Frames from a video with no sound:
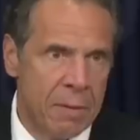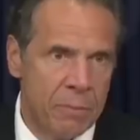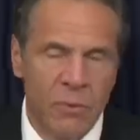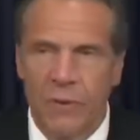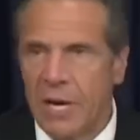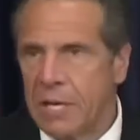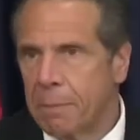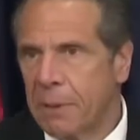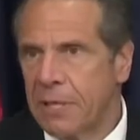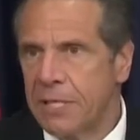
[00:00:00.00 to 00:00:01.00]
Providing
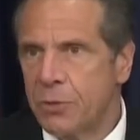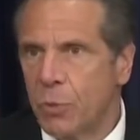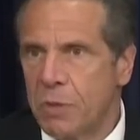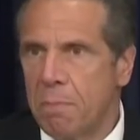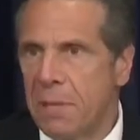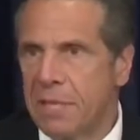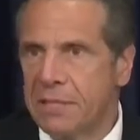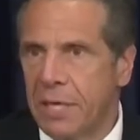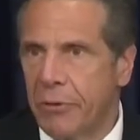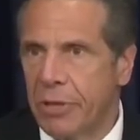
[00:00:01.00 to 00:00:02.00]
police with
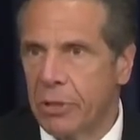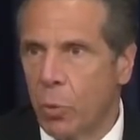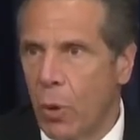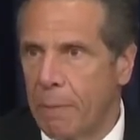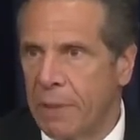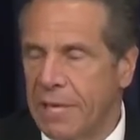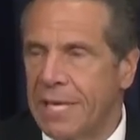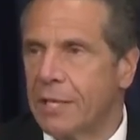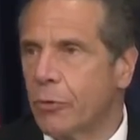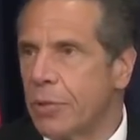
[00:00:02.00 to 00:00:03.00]
military equipment,
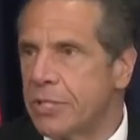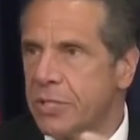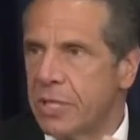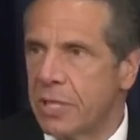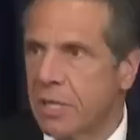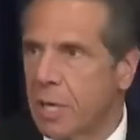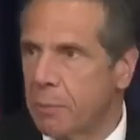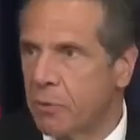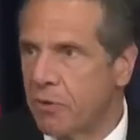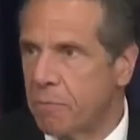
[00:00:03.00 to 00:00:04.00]
increasing the
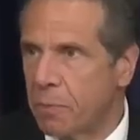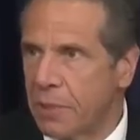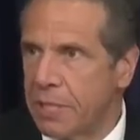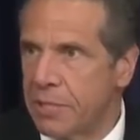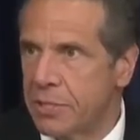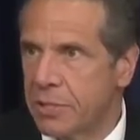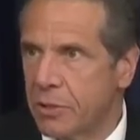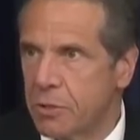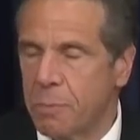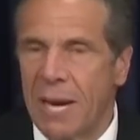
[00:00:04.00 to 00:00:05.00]
number of police,
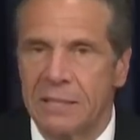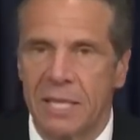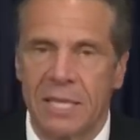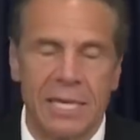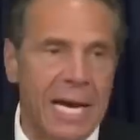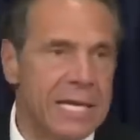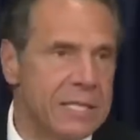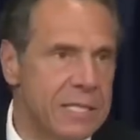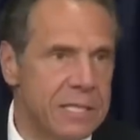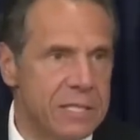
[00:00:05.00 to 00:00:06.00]
goes back to the
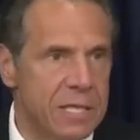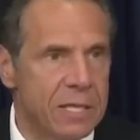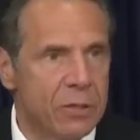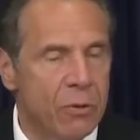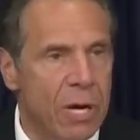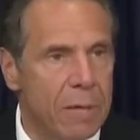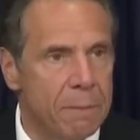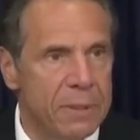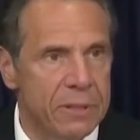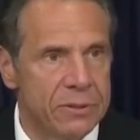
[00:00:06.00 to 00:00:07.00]
90s and the crime
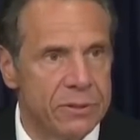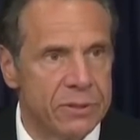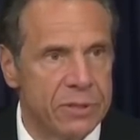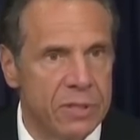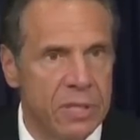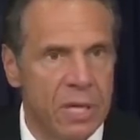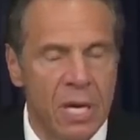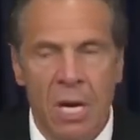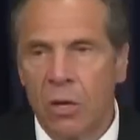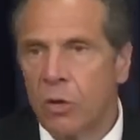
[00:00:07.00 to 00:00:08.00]
bills.
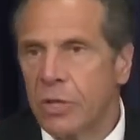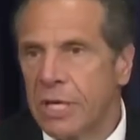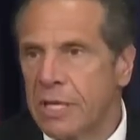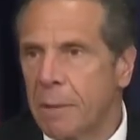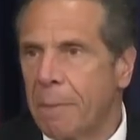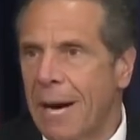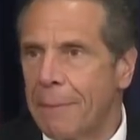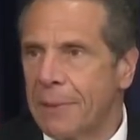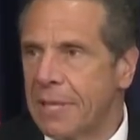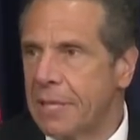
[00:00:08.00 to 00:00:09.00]
Looking at the
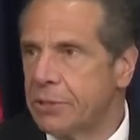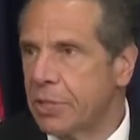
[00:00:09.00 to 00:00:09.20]
population